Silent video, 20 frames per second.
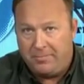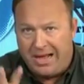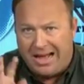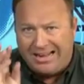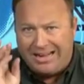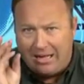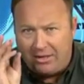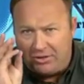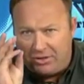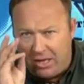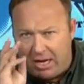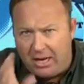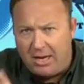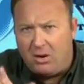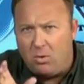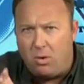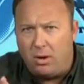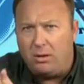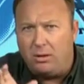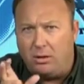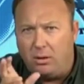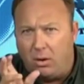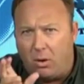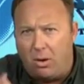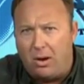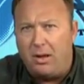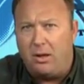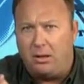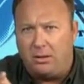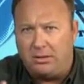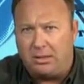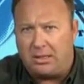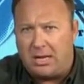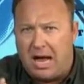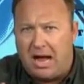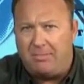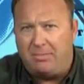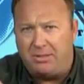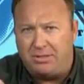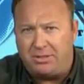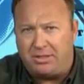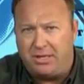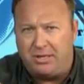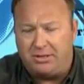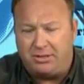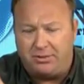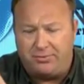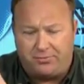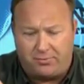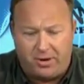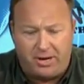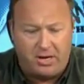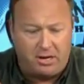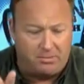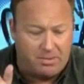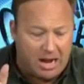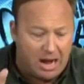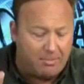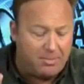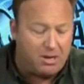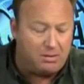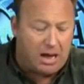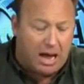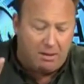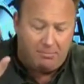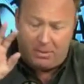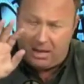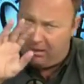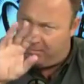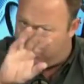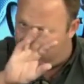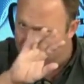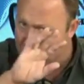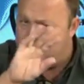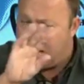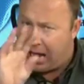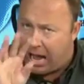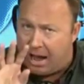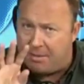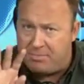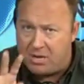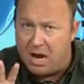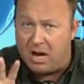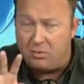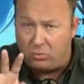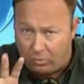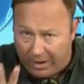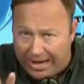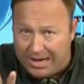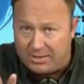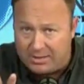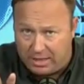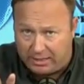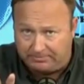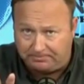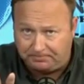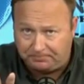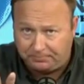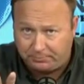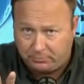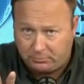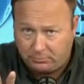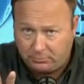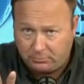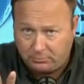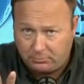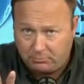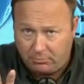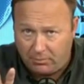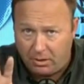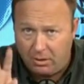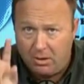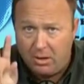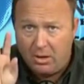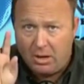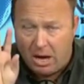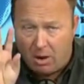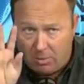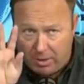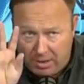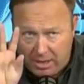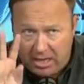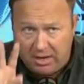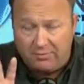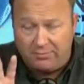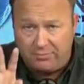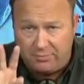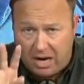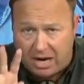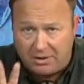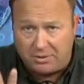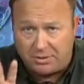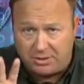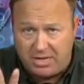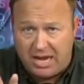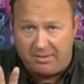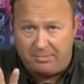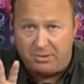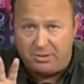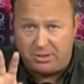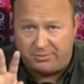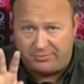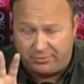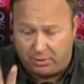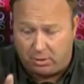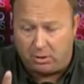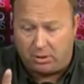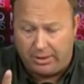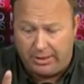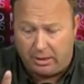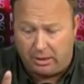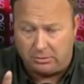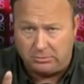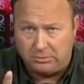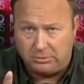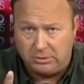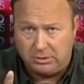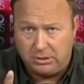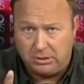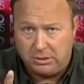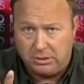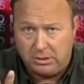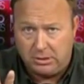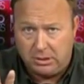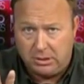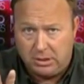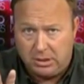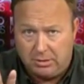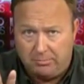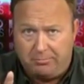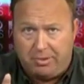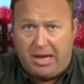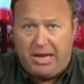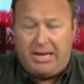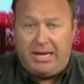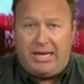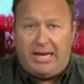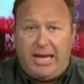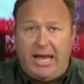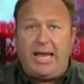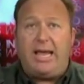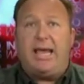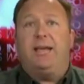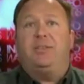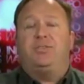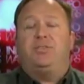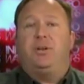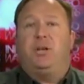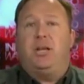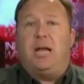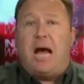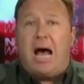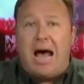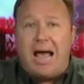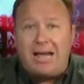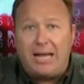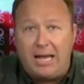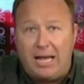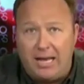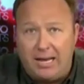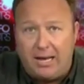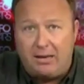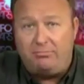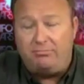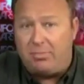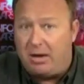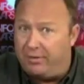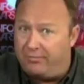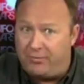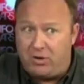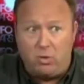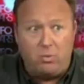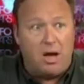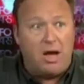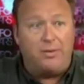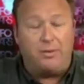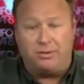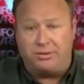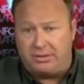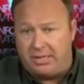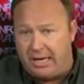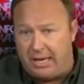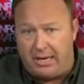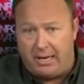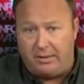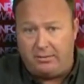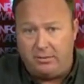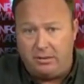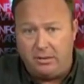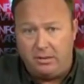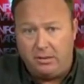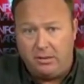against anyone loyal to common sense and freedom. Now, I'm done ranting. I want to give Dr. Savage the floor here. But he gets it, I get it, a few others get it,